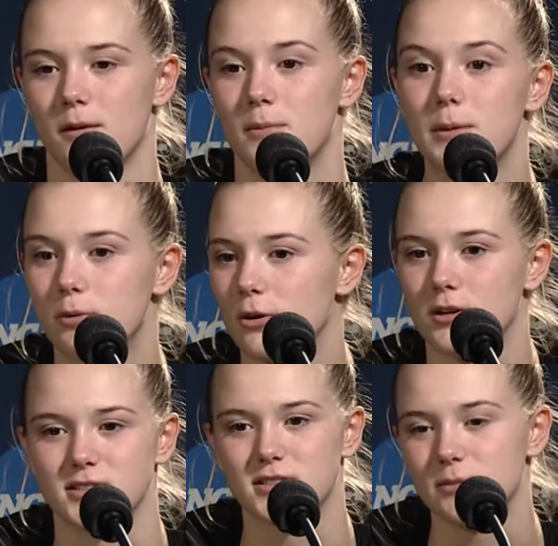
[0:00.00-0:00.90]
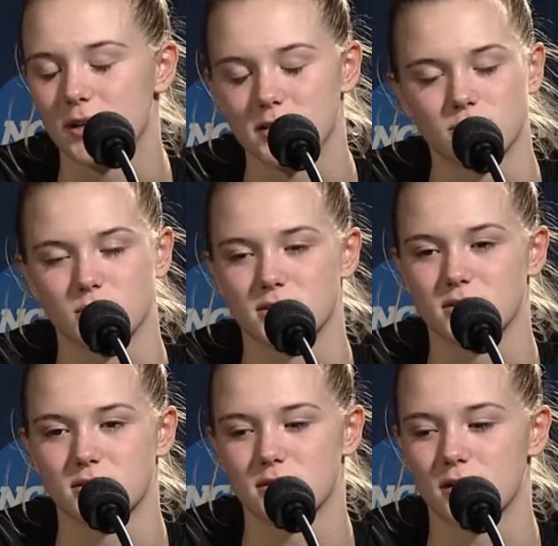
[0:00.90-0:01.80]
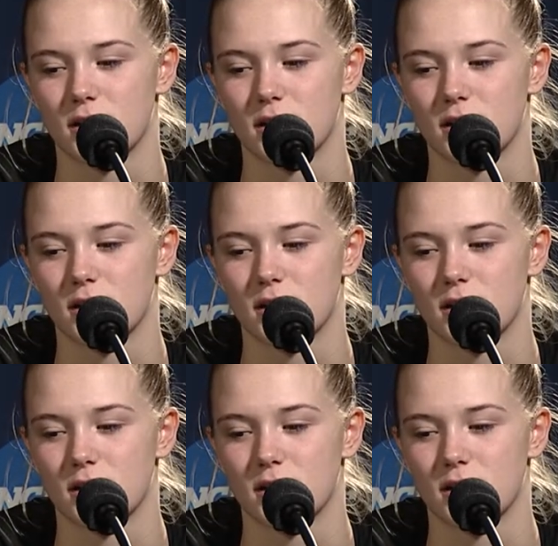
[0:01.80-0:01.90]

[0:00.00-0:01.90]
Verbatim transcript: people and as teammates was